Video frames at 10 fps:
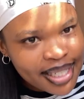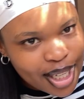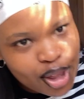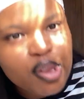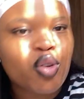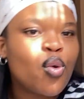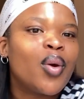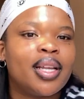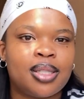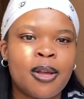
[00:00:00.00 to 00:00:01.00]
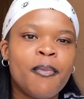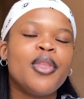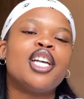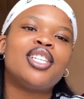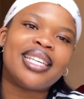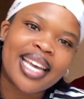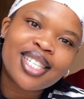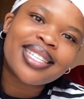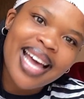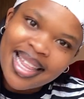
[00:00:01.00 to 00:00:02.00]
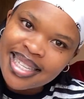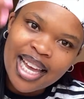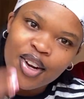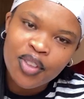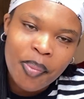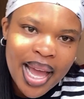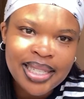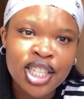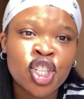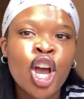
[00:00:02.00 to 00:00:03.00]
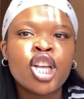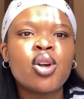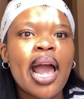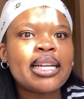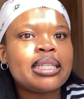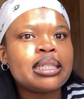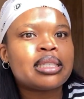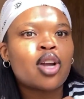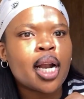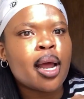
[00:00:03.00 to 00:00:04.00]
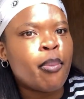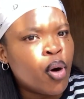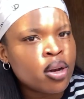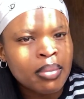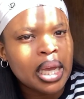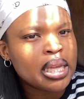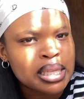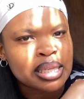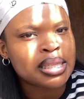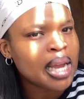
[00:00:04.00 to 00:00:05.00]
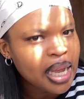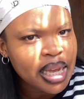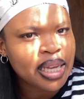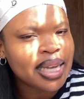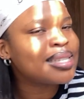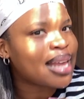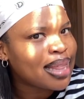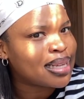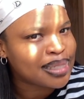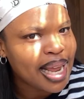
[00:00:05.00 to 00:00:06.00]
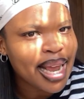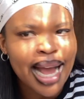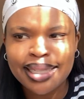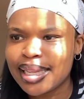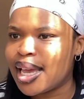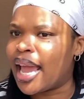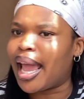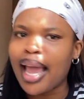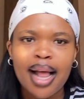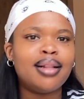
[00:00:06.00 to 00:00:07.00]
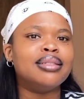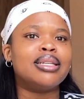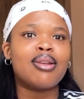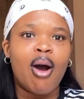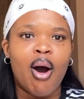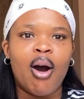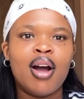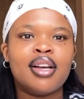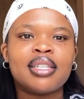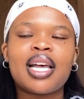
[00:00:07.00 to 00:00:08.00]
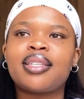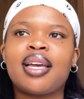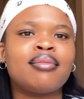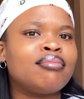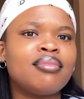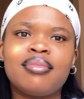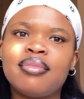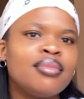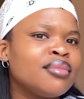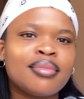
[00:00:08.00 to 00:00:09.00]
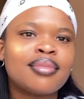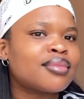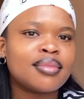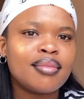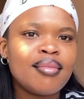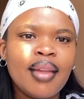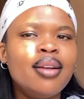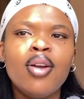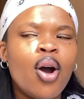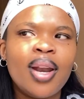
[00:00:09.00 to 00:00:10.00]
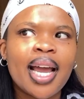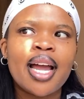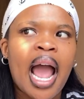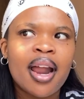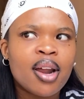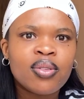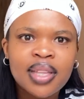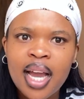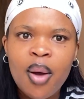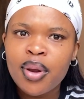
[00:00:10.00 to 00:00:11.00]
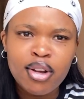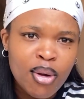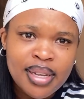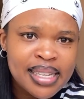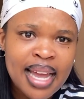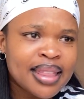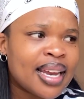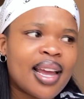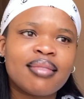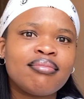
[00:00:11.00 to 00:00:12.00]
in through it, to get to the other side of the passage. So as she's trying to put me inside the snake, I say, hell no. So I was like, no, like I don't think I want to go inside there. Like,